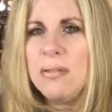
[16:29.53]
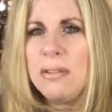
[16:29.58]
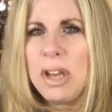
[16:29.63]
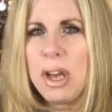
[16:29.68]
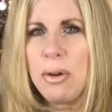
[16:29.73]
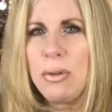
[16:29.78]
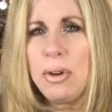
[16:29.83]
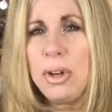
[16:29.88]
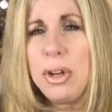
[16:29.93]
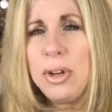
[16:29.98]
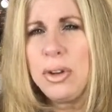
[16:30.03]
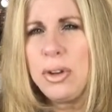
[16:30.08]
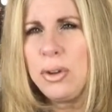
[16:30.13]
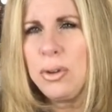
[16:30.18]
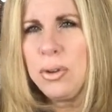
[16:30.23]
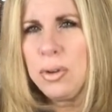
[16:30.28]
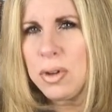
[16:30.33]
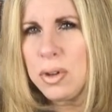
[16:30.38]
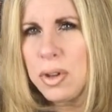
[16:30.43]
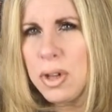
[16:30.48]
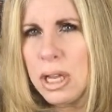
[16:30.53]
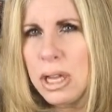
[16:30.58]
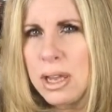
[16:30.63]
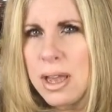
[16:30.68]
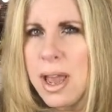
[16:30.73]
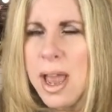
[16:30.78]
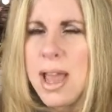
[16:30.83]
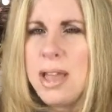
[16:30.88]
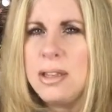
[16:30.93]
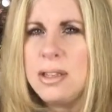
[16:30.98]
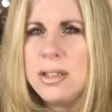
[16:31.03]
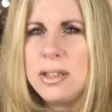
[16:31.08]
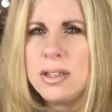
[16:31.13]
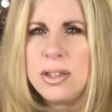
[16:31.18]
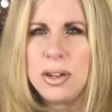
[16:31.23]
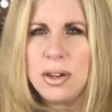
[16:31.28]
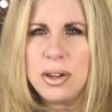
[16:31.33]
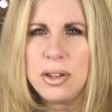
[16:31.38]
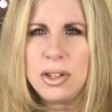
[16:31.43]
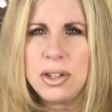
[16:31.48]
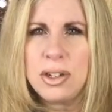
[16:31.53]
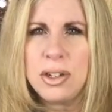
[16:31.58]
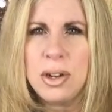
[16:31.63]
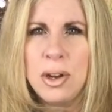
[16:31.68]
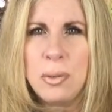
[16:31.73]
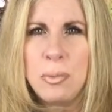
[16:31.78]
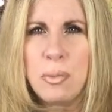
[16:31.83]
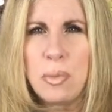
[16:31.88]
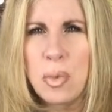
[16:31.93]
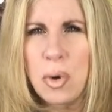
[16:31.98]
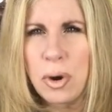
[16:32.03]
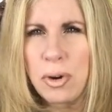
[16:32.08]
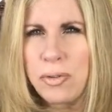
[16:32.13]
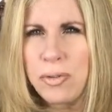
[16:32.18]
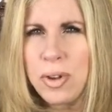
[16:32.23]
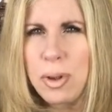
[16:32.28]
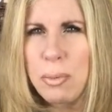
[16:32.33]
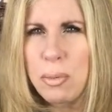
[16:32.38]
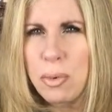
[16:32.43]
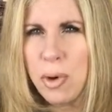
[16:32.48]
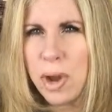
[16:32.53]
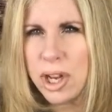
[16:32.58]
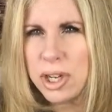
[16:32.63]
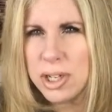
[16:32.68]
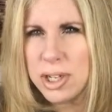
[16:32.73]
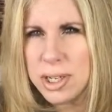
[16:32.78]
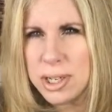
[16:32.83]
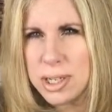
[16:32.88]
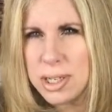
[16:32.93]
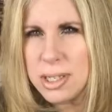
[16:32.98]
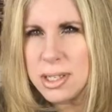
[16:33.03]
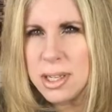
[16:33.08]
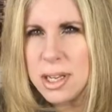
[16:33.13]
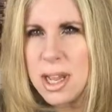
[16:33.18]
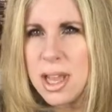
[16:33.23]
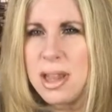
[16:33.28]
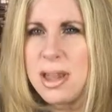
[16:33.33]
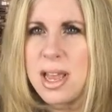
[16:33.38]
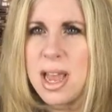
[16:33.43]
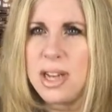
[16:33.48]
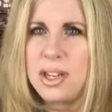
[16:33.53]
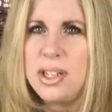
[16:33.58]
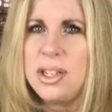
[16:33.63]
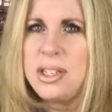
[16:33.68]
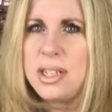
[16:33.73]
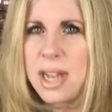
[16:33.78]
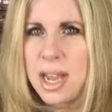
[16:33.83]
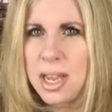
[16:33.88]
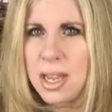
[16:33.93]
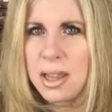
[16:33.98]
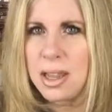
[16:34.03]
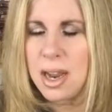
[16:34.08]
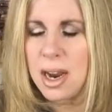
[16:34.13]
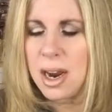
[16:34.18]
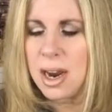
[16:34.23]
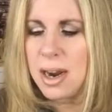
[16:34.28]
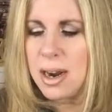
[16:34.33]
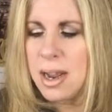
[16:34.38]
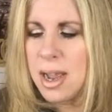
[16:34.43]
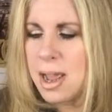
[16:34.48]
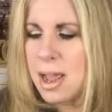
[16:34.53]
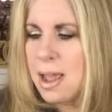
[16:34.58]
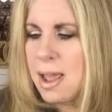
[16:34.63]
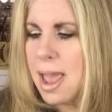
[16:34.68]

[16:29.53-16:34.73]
go to Google and search Morphe brushes, and that should take you there.